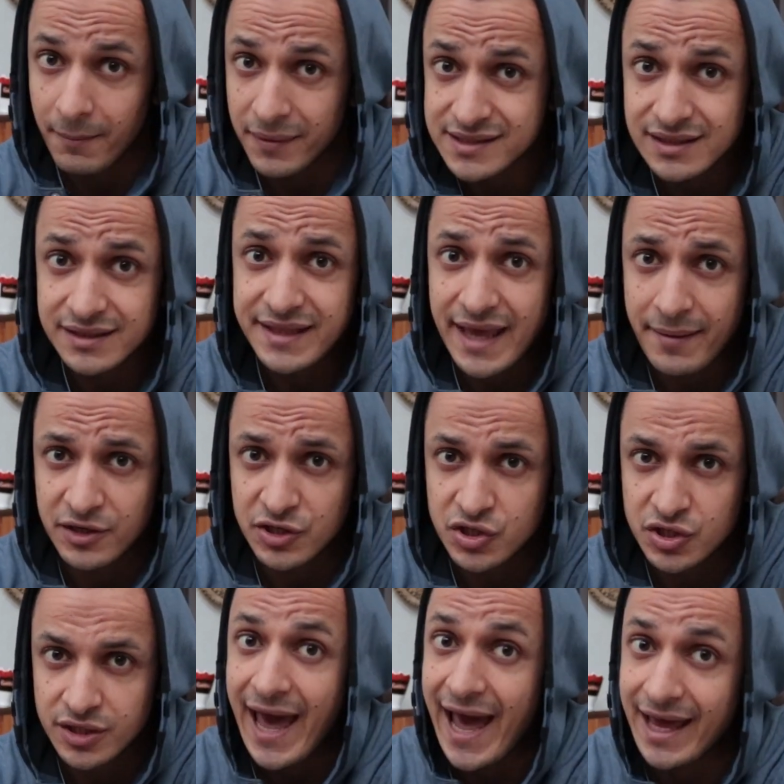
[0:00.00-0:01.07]
muscle
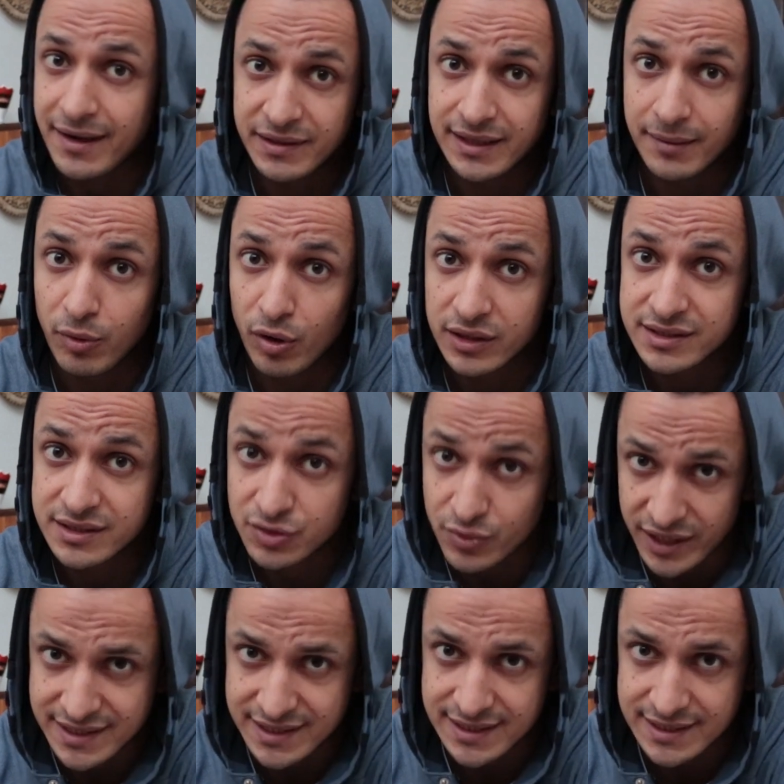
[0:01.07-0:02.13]
damage, and metabolic
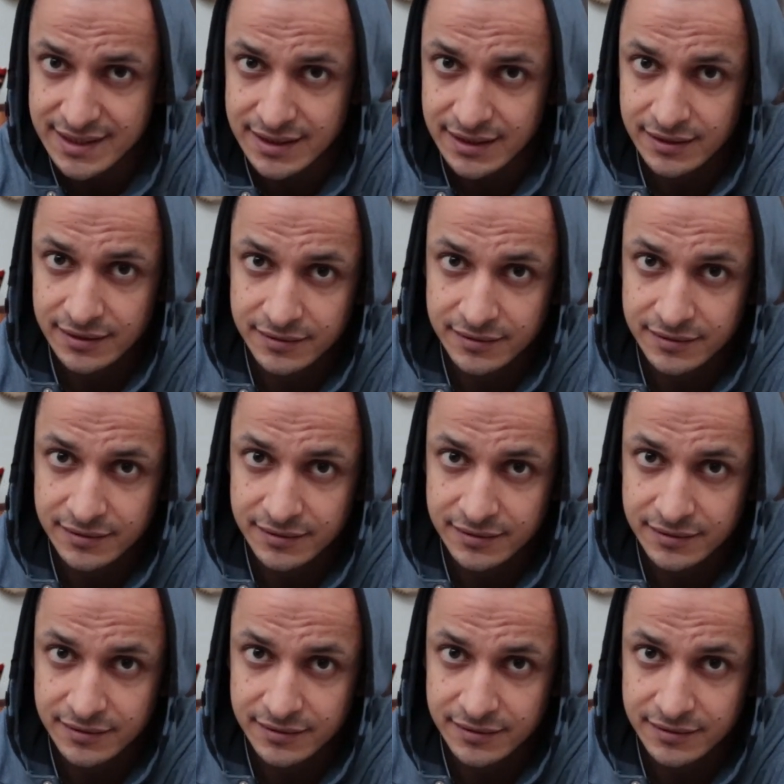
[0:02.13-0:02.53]
stress.